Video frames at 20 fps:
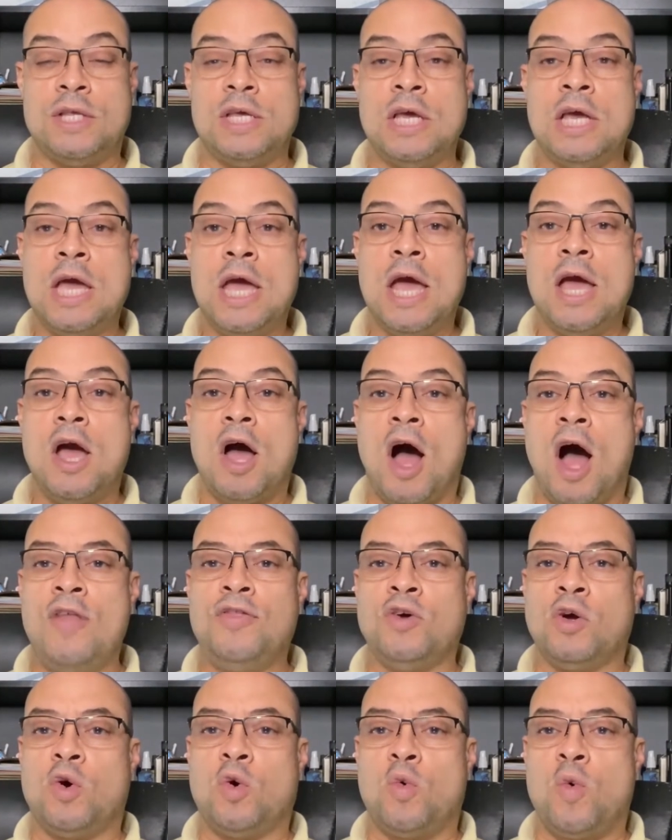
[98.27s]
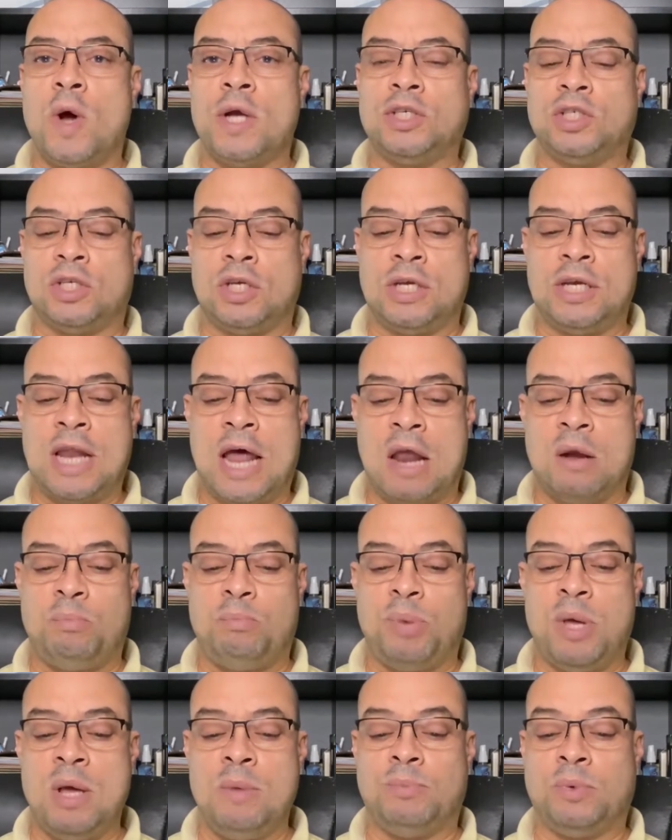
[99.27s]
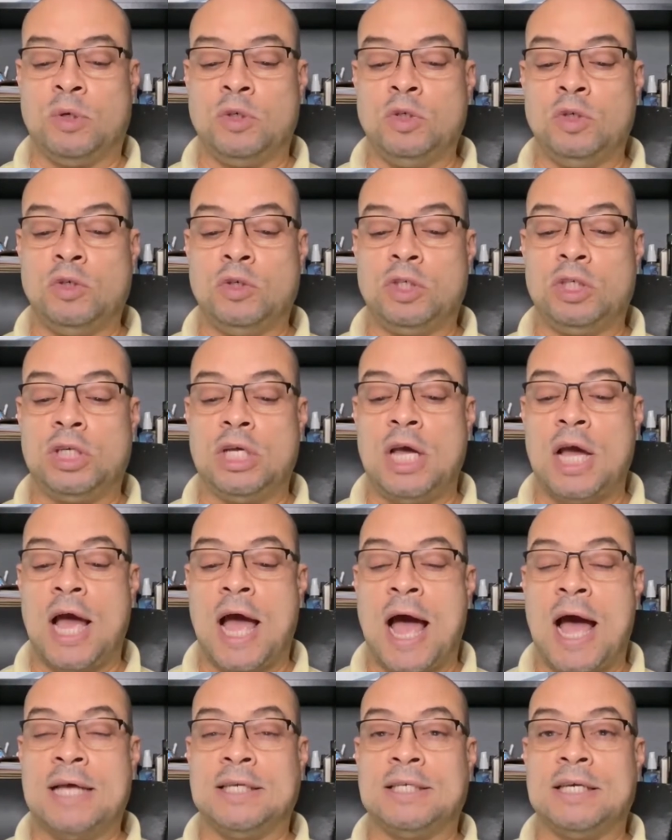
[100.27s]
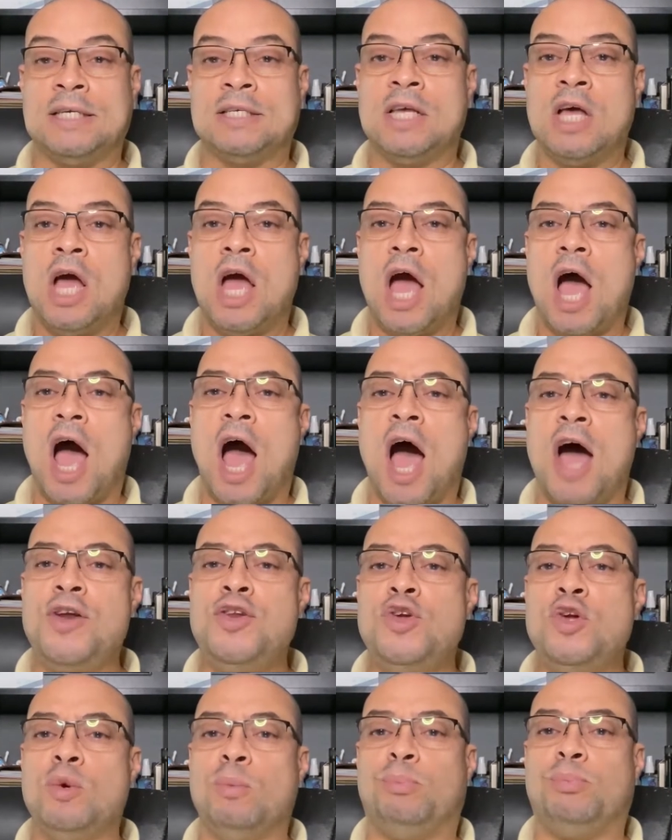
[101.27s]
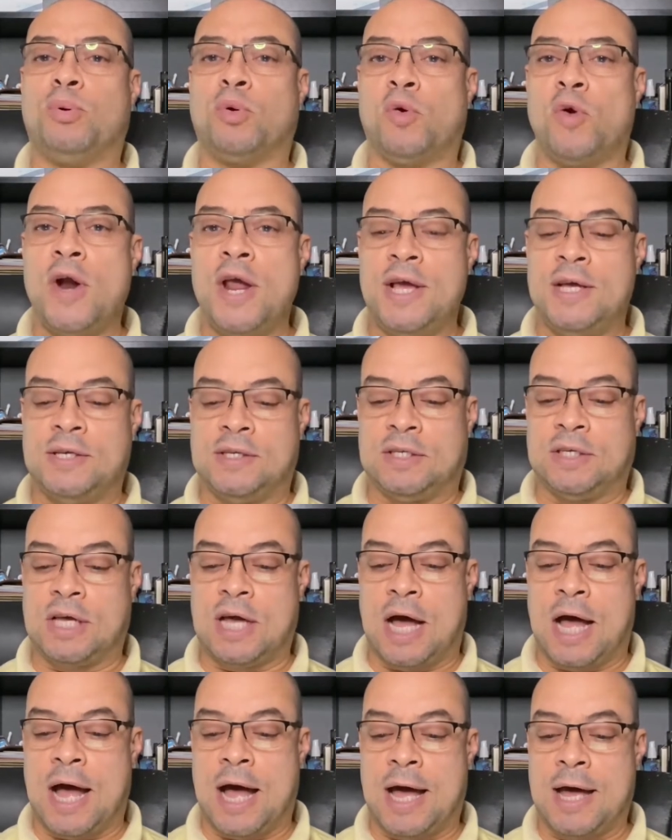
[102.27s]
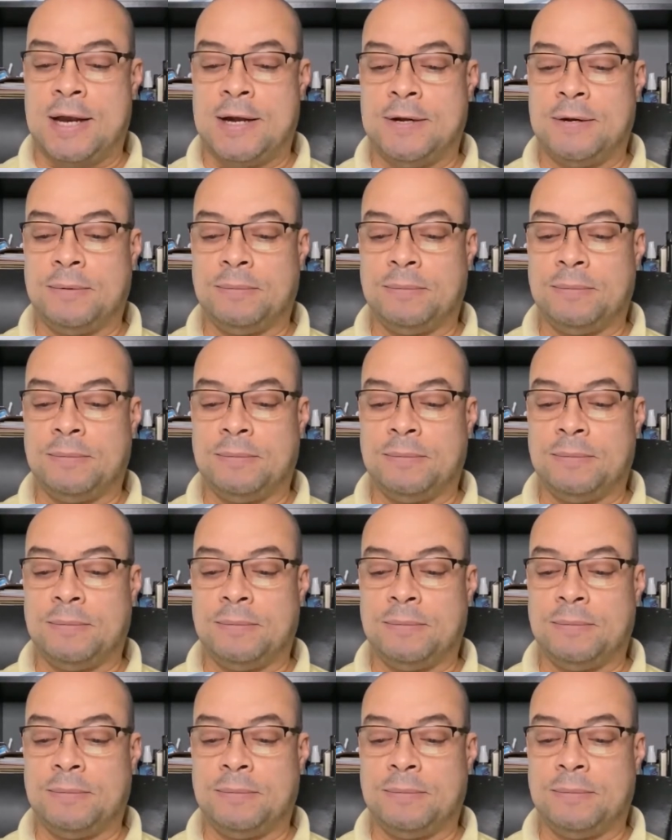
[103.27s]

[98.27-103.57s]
The other question that people usually ask is, how do you praise God?